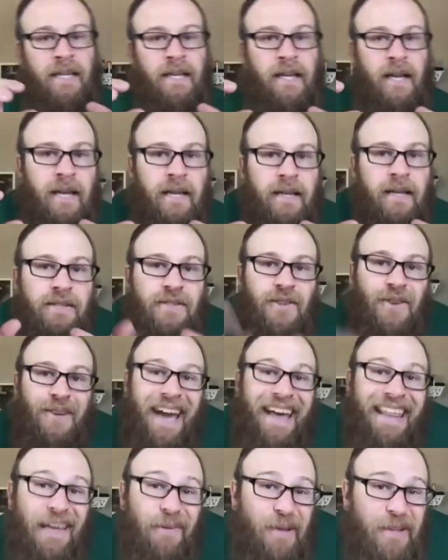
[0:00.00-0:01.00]
So now
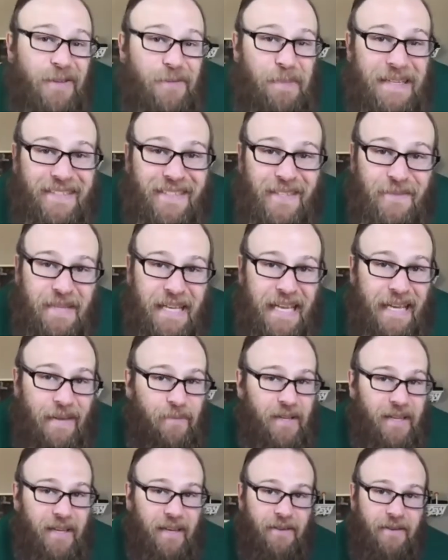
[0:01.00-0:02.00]
that we've spent some time
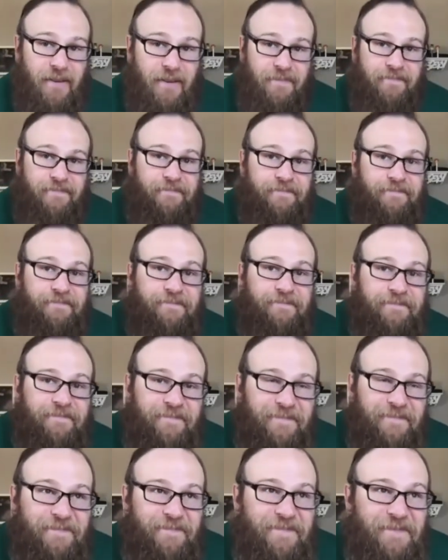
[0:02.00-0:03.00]
together,
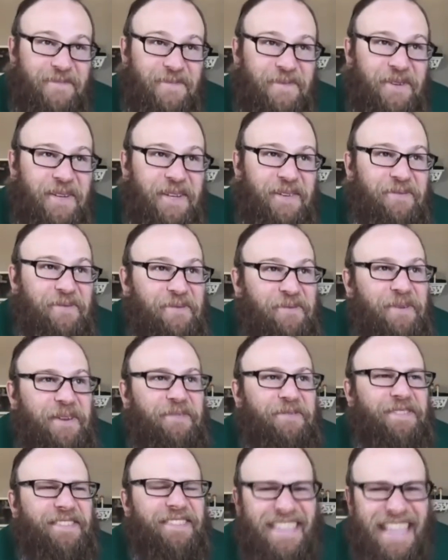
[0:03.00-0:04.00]
we've
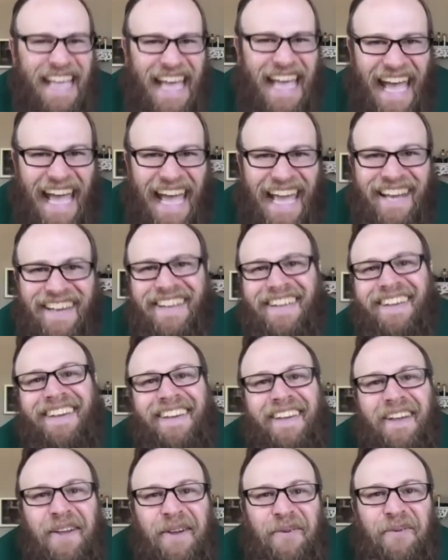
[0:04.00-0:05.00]
sat
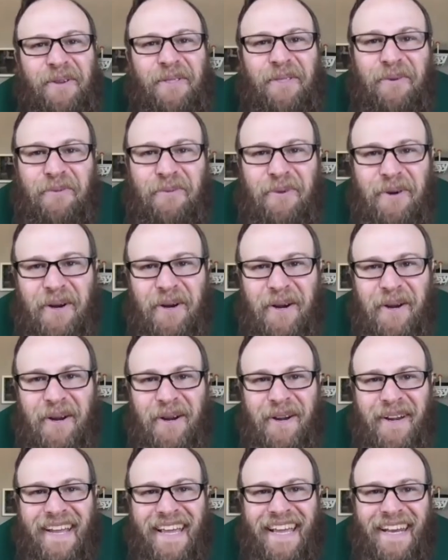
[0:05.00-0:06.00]
with the
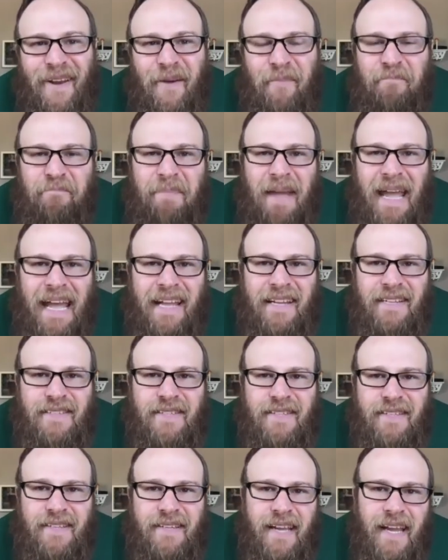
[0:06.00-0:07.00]
word and
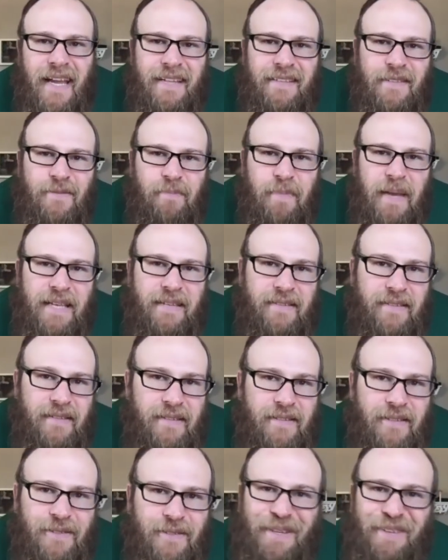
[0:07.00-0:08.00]
imagined God's
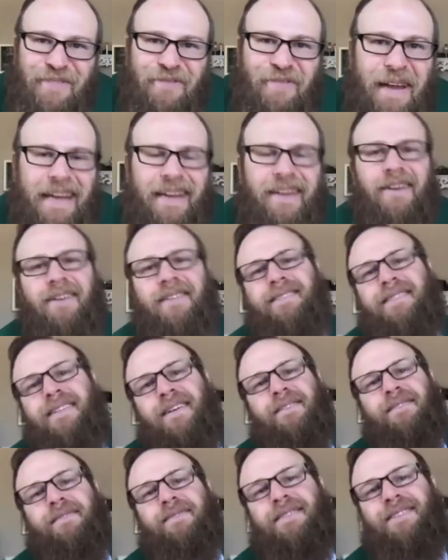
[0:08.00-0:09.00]
message, we find
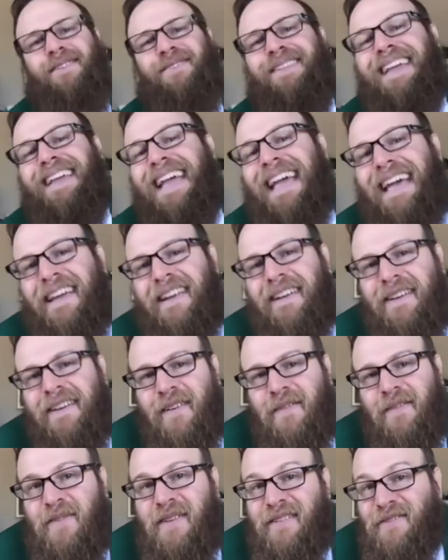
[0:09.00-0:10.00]
ourselves near the end
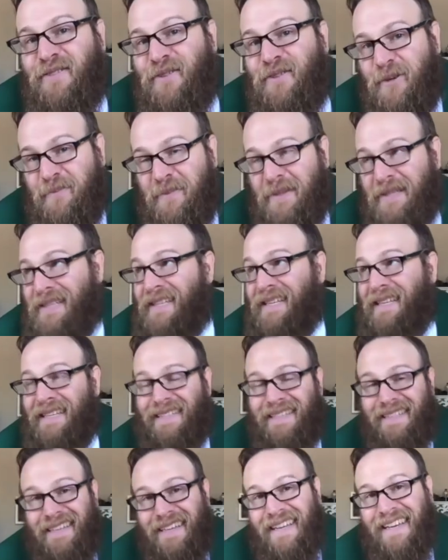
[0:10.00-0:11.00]
of the sermon,
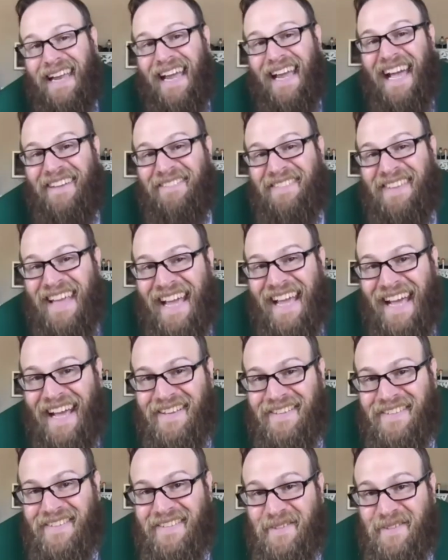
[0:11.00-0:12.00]
and I have to
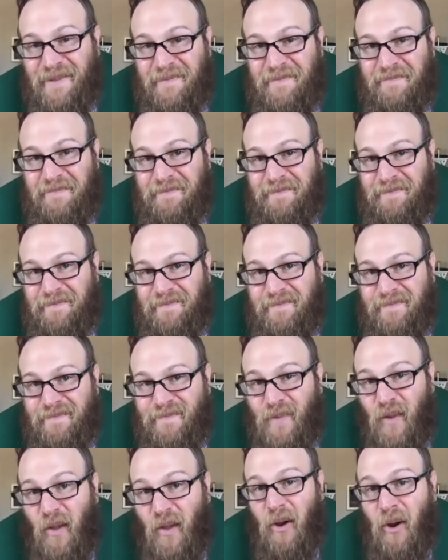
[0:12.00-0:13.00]
ask,
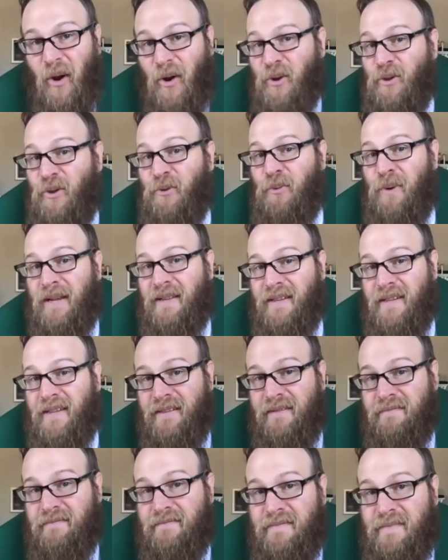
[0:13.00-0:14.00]
are you willing
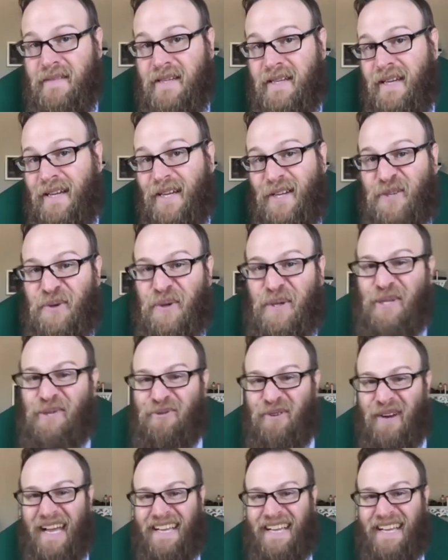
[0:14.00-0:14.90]
to address